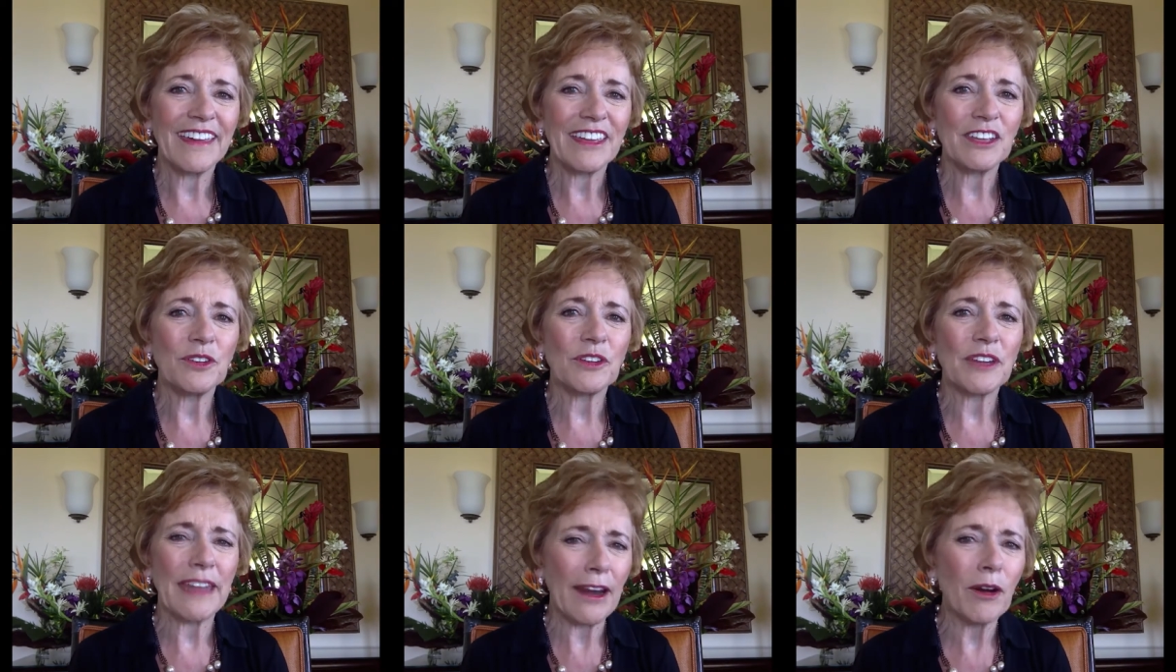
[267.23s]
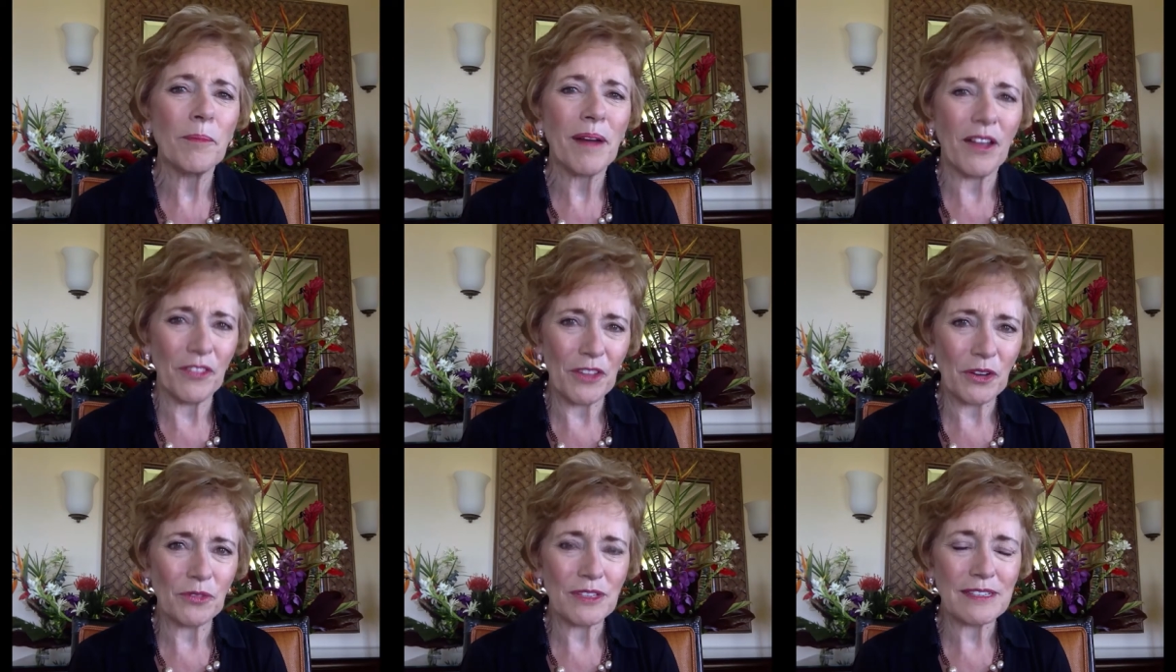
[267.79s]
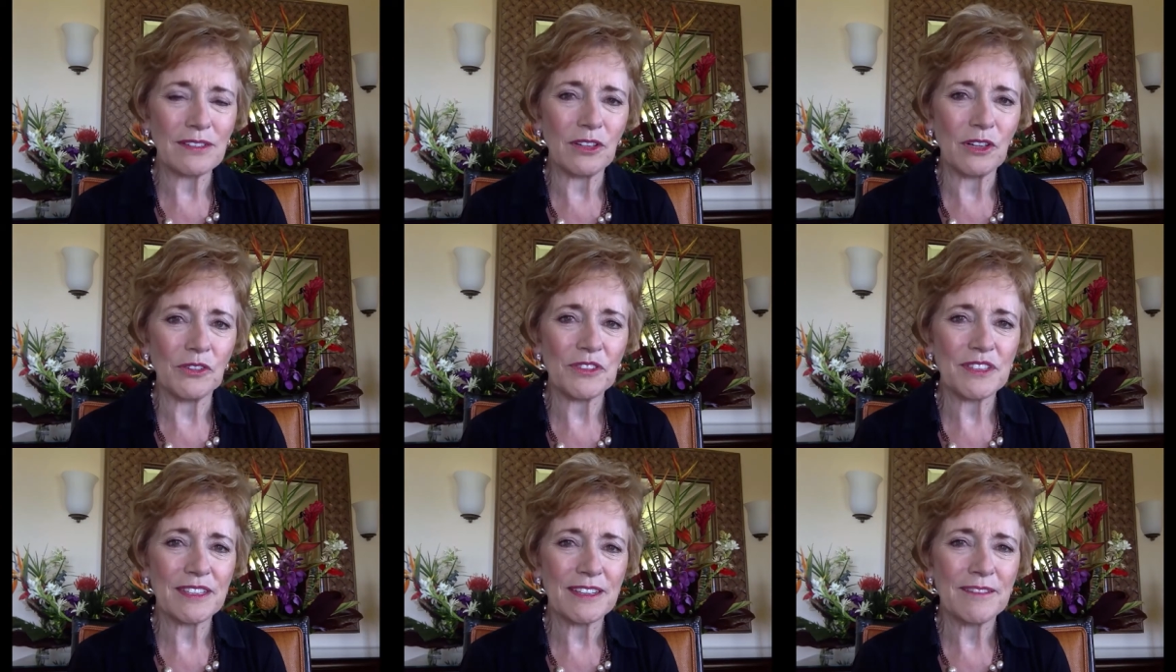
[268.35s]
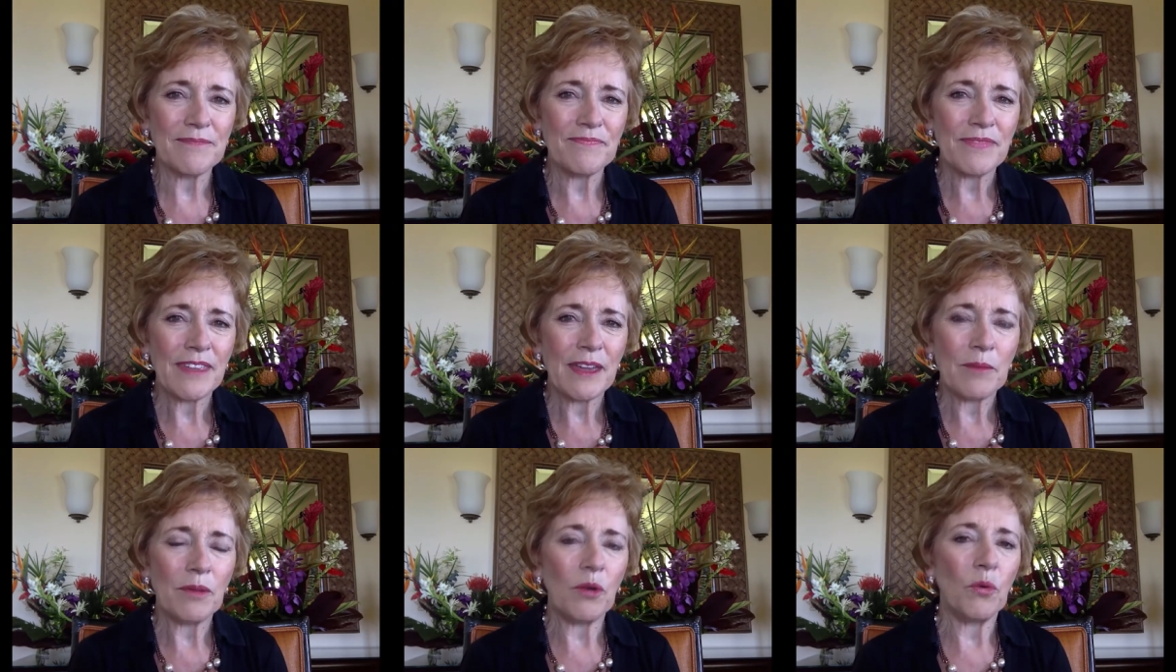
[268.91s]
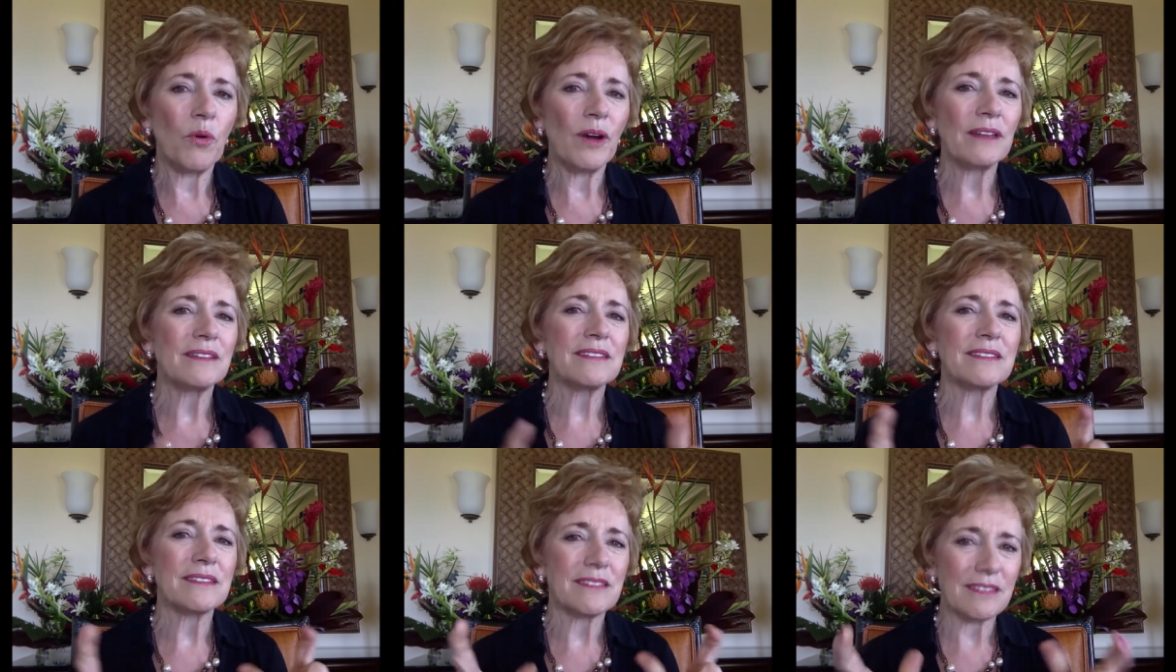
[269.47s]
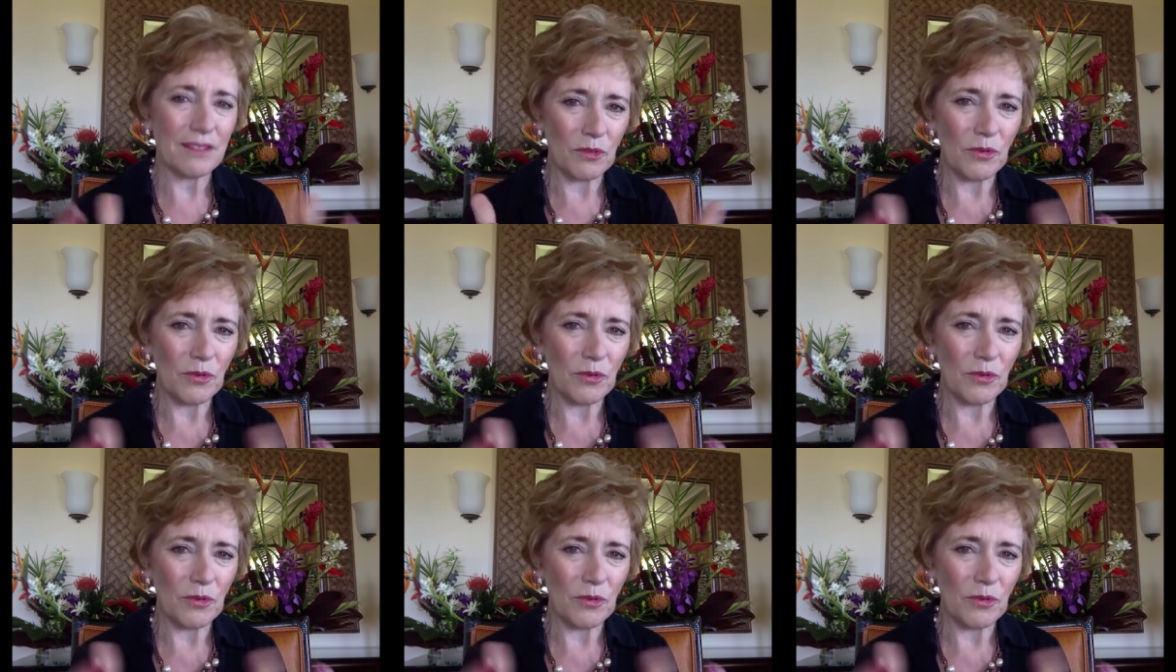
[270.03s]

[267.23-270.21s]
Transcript: You care about their results. But once